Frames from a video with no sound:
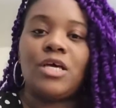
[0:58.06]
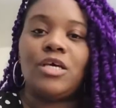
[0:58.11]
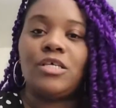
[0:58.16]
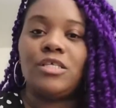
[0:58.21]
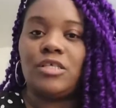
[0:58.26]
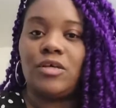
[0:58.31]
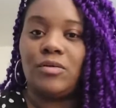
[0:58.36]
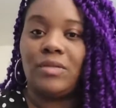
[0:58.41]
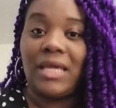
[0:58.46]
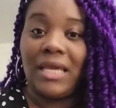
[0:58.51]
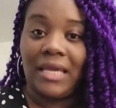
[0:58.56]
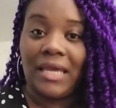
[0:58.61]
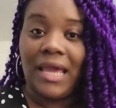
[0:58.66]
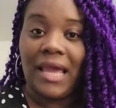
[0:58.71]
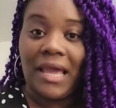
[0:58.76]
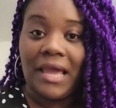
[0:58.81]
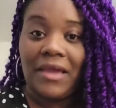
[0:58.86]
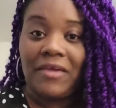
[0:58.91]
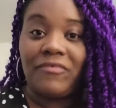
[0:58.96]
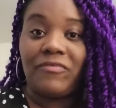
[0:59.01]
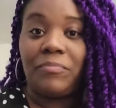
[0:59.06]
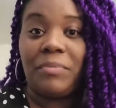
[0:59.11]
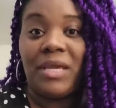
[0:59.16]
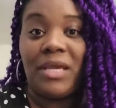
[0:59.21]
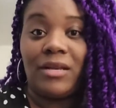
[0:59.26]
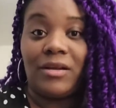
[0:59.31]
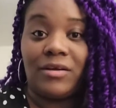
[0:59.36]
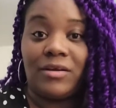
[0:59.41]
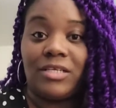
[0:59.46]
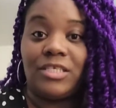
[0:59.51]
So they gave
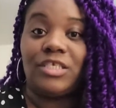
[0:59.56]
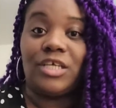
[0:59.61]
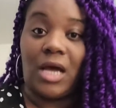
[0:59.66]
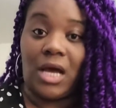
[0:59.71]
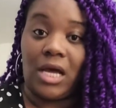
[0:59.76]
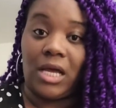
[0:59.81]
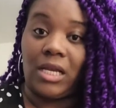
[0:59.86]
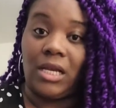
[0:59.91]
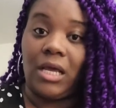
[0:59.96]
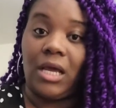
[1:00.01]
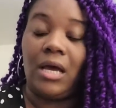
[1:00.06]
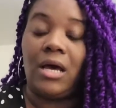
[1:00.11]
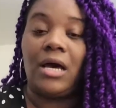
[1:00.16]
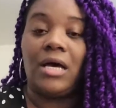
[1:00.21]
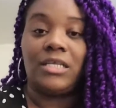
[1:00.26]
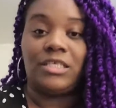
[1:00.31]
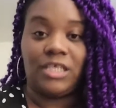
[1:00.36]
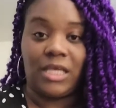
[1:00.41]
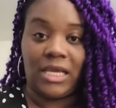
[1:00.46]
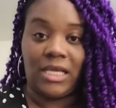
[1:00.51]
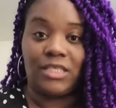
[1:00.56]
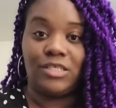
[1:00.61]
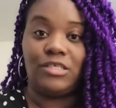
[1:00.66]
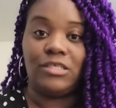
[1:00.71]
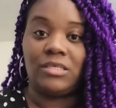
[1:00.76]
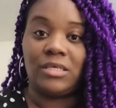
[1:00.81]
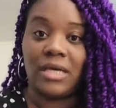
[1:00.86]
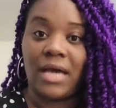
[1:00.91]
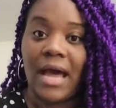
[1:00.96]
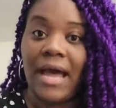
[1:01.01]
Peter and John a chance
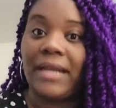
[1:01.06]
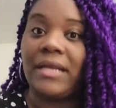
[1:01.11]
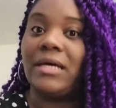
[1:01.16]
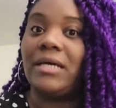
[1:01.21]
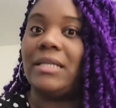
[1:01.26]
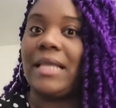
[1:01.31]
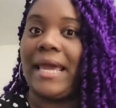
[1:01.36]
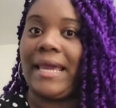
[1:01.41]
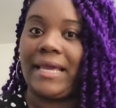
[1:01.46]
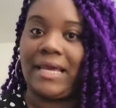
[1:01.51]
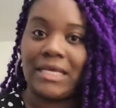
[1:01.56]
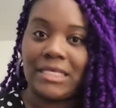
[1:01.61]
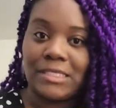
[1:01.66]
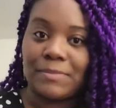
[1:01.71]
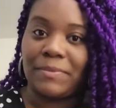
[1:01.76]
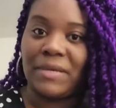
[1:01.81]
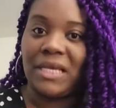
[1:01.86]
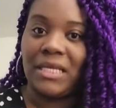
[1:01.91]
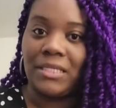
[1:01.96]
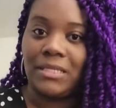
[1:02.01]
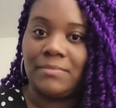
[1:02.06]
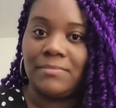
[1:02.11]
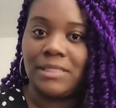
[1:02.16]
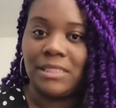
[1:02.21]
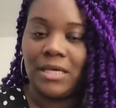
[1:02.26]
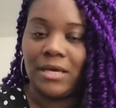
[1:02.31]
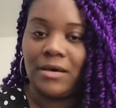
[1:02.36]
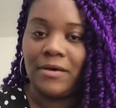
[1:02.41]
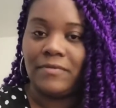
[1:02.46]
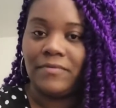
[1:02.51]
to kind of like explain
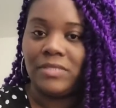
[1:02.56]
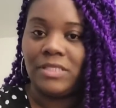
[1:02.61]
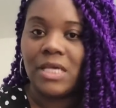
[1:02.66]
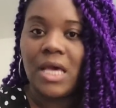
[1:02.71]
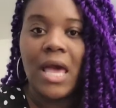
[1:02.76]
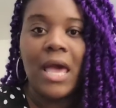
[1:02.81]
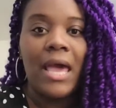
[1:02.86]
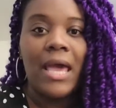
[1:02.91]
themselves.